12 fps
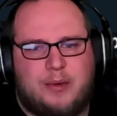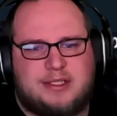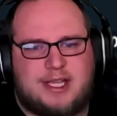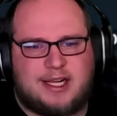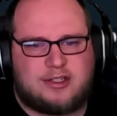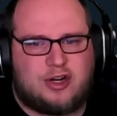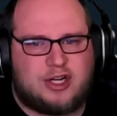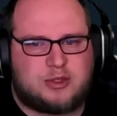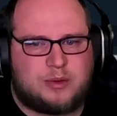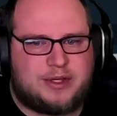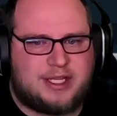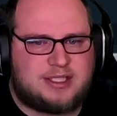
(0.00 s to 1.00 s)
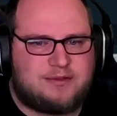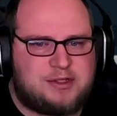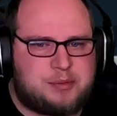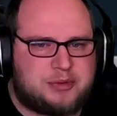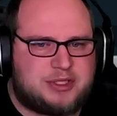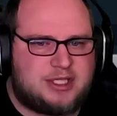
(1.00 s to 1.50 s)
when attacking targets with less than
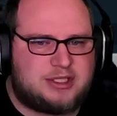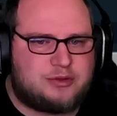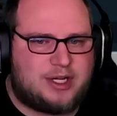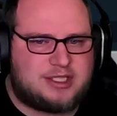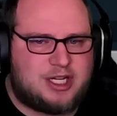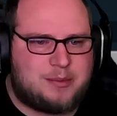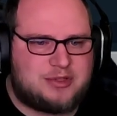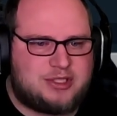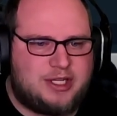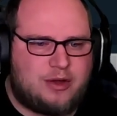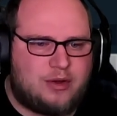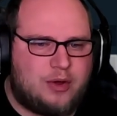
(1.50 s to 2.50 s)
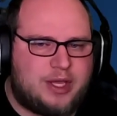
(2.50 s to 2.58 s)
50% direct damage dealt.